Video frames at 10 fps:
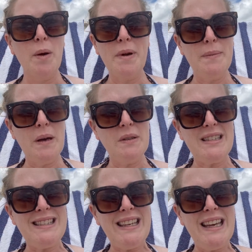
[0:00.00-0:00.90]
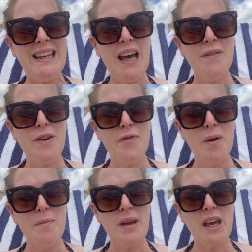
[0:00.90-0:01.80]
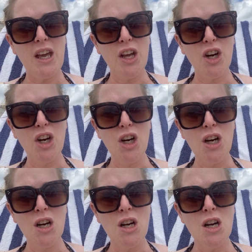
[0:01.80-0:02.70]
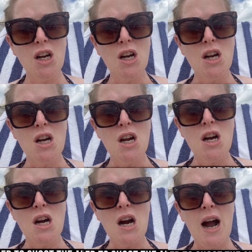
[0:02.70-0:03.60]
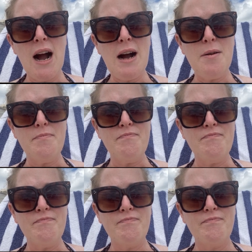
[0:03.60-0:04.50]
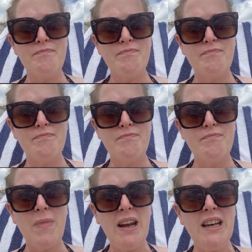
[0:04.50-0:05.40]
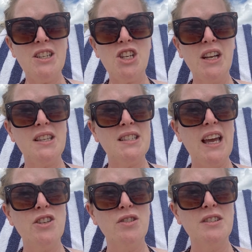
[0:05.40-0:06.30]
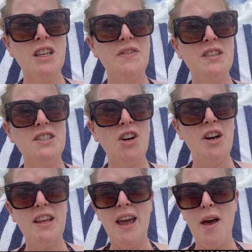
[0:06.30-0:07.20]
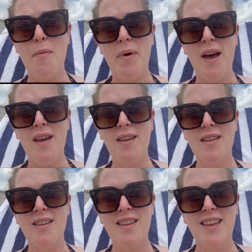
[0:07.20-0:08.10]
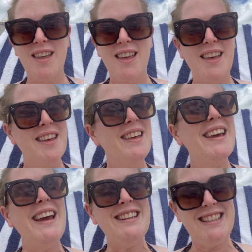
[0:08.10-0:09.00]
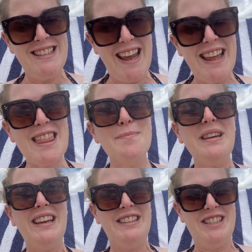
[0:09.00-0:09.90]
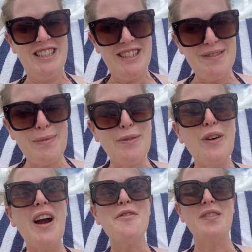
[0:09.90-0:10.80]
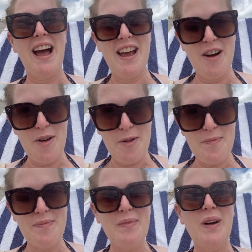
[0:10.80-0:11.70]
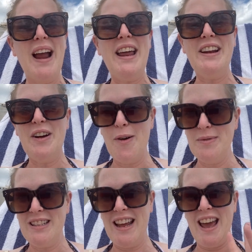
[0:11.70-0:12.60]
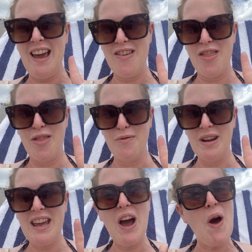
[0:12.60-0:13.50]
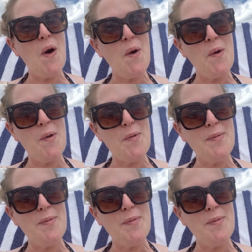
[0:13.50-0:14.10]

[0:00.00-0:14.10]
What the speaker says: I'm gonna be able to see any of it from here. I need to check the schedule and see if it started yet, but it's a day at the beach before I fly home. We're headed home today. Three home.